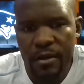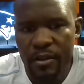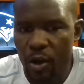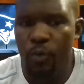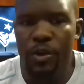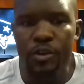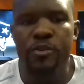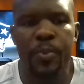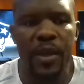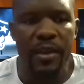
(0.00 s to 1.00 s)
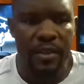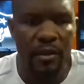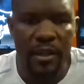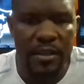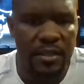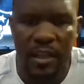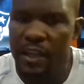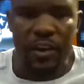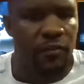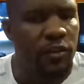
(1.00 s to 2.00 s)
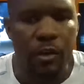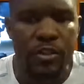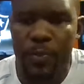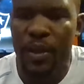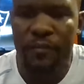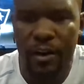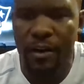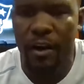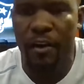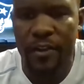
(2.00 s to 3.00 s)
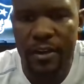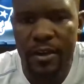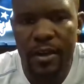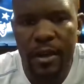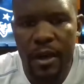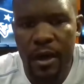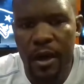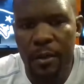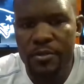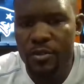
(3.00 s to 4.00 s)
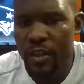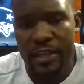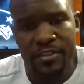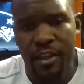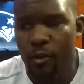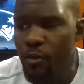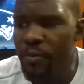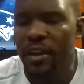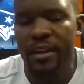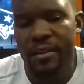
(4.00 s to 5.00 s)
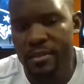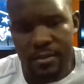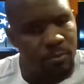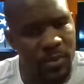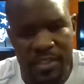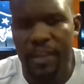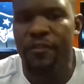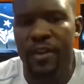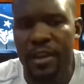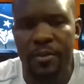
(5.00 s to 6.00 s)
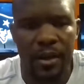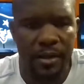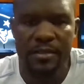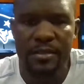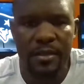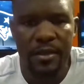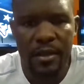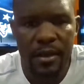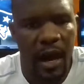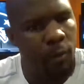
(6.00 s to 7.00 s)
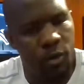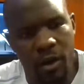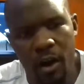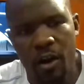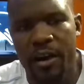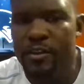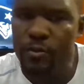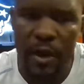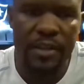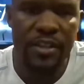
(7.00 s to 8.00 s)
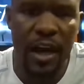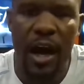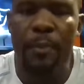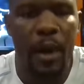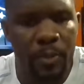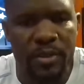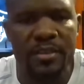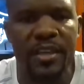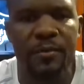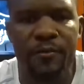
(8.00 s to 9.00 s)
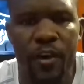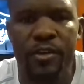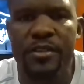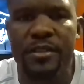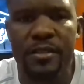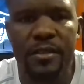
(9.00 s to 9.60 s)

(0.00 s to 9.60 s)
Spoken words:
When you speak, they'll listen, even if you don't speak very often. So that stuck with me specifically because I work hard. I do my job. I put the team first.